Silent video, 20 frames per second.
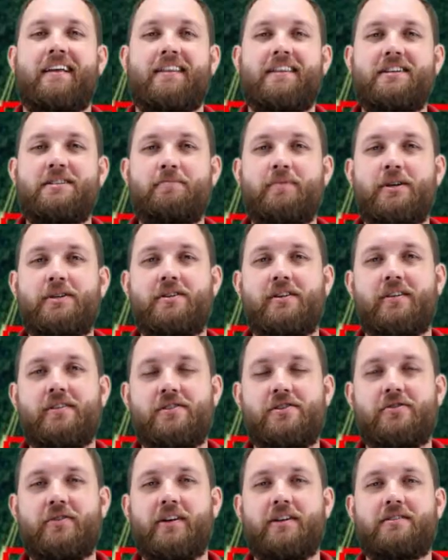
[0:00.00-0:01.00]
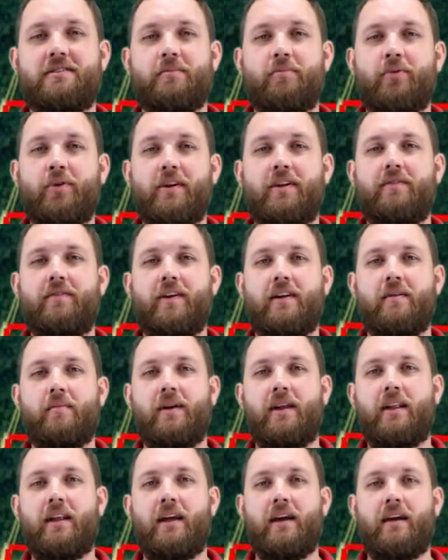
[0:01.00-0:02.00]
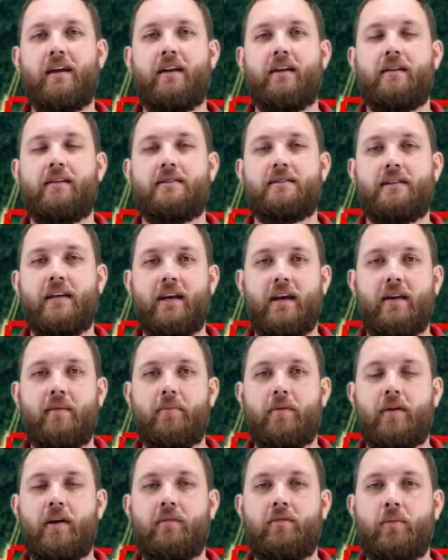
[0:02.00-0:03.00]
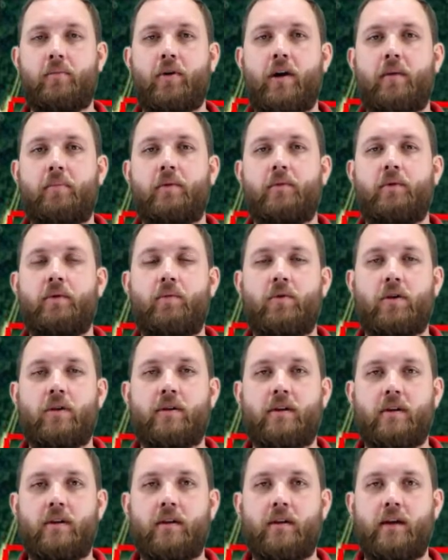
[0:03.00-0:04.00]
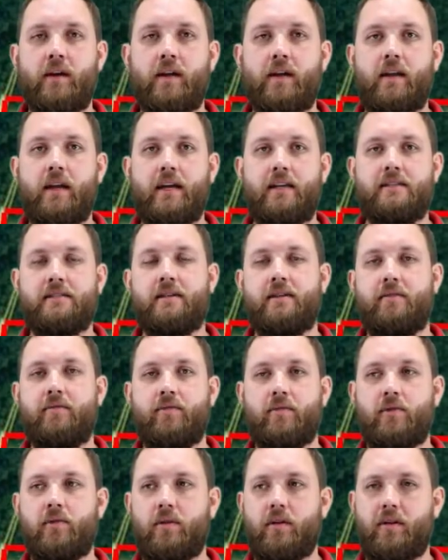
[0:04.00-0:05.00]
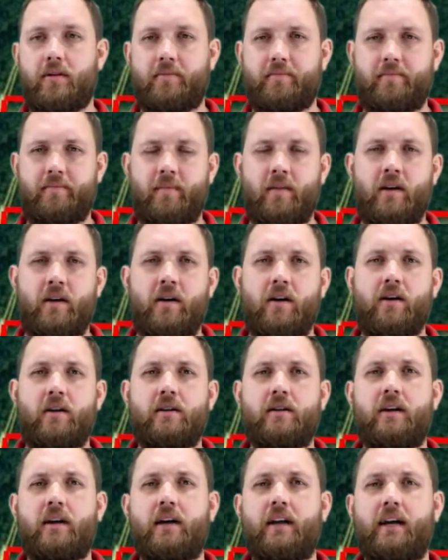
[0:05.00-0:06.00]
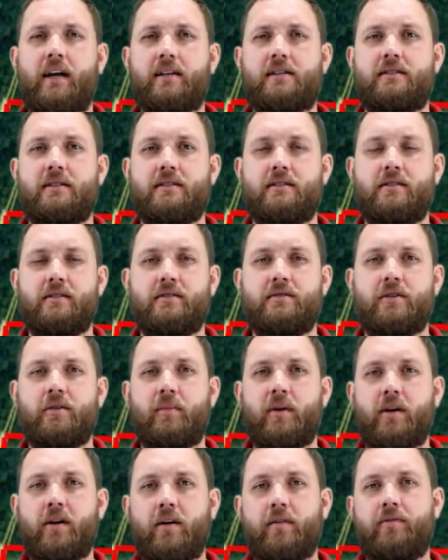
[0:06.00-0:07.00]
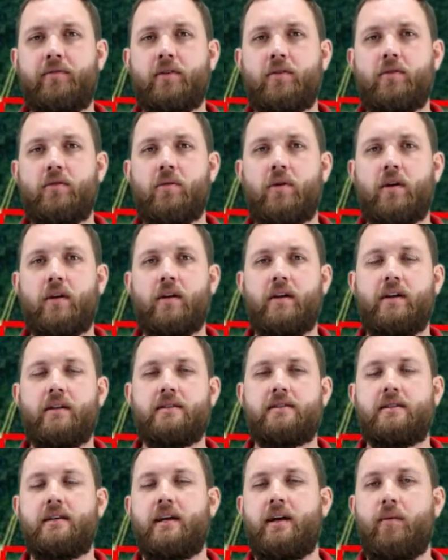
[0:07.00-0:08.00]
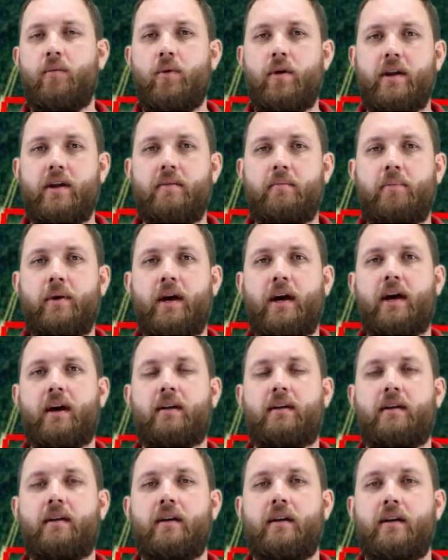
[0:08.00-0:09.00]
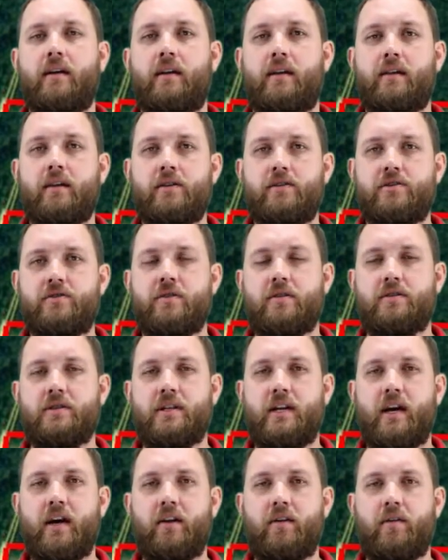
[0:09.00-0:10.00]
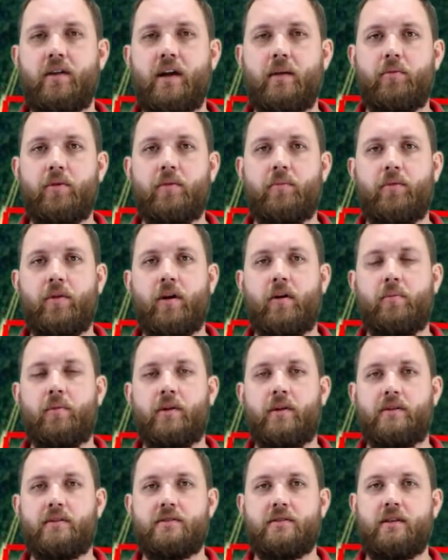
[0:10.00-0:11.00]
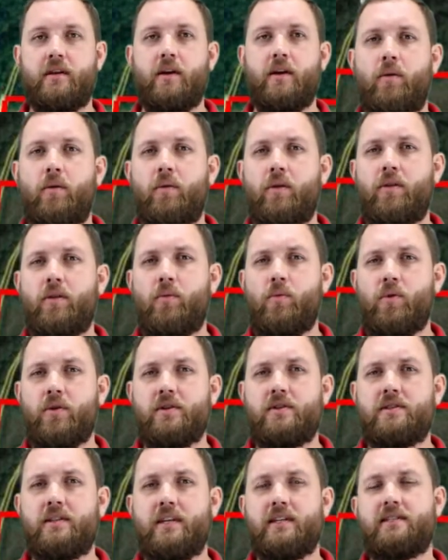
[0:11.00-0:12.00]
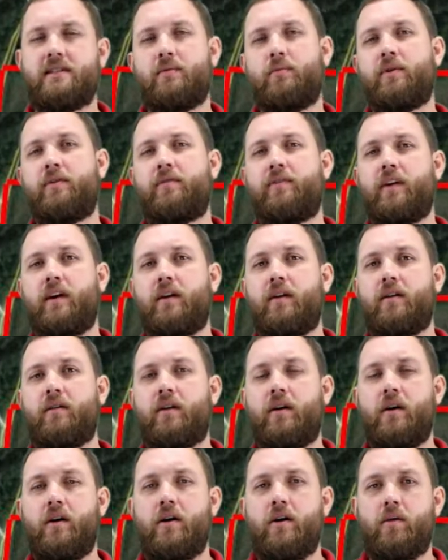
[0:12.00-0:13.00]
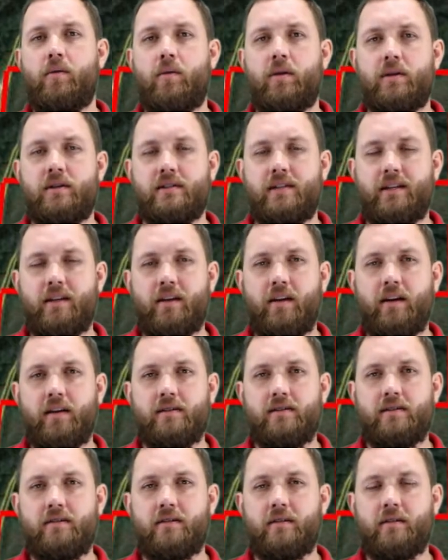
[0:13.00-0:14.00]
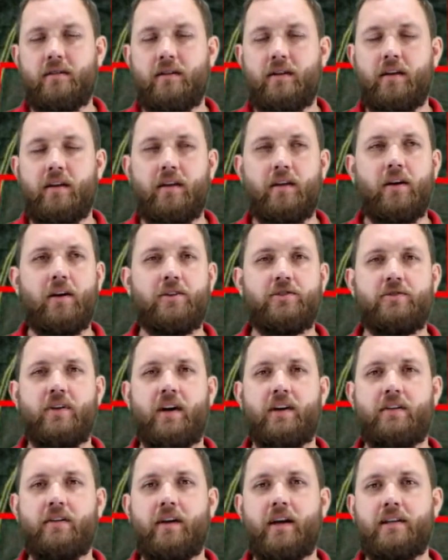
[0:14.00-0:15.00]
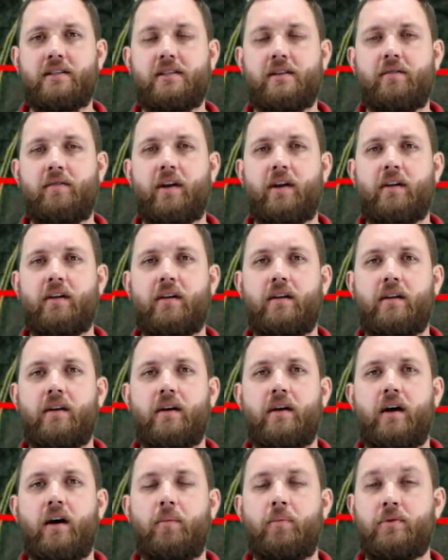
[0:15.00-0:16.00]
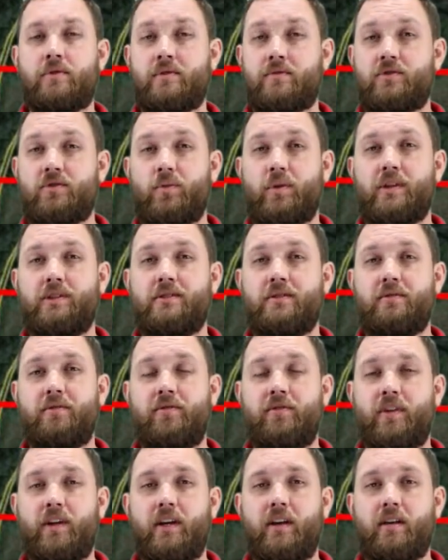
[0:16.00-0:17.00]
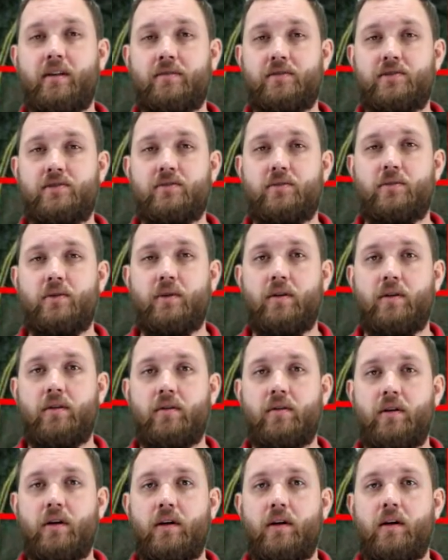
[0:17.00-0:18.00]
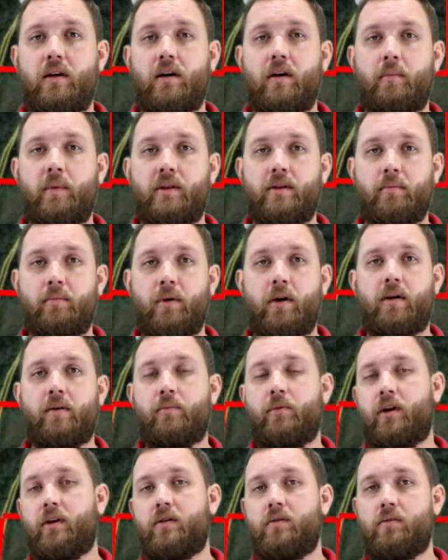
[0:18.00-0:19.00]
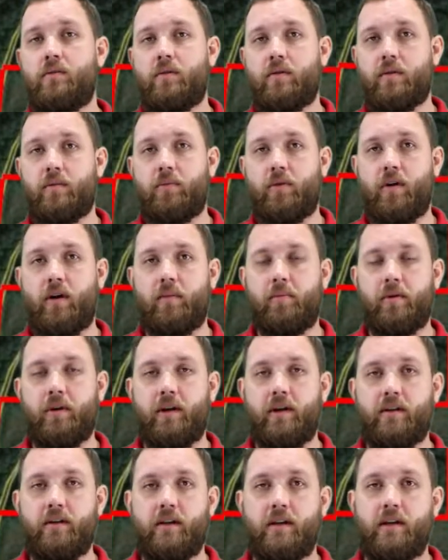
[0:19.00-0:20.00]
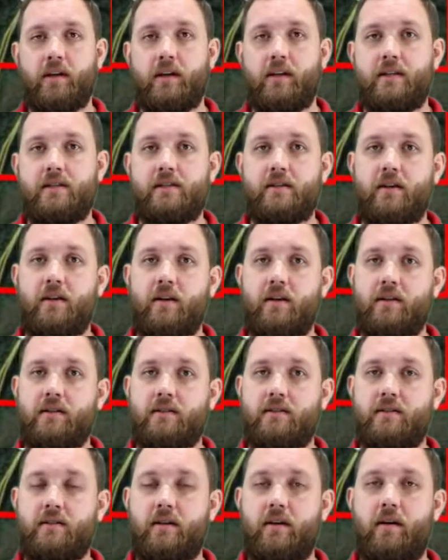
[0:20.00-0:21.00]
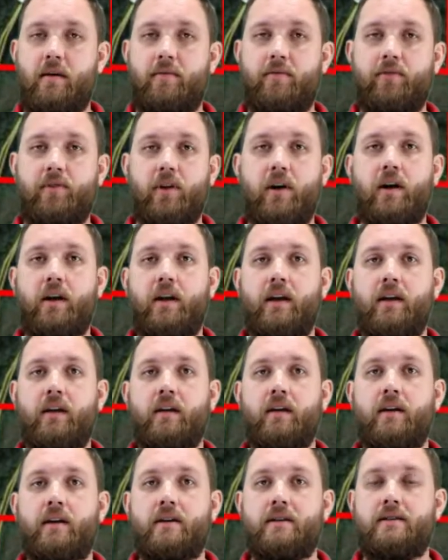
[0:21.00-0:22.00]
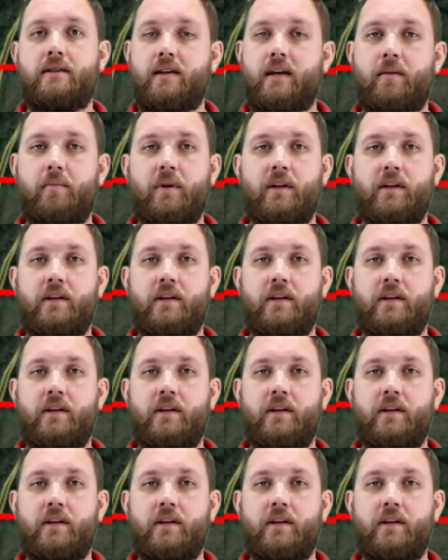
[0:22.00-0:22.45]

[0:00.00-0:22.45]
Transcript: This picture illustrates the pre-development landscape of a property we worked in Dade City, Florida. Our client asked us to determine cut-fill quantities and what impact that the construction had on neighboring properties. One of the worst things that we found was that the contractor excavated upwards of 22 feet of soil at the bottom right corner of the property. This caused flooding, sediment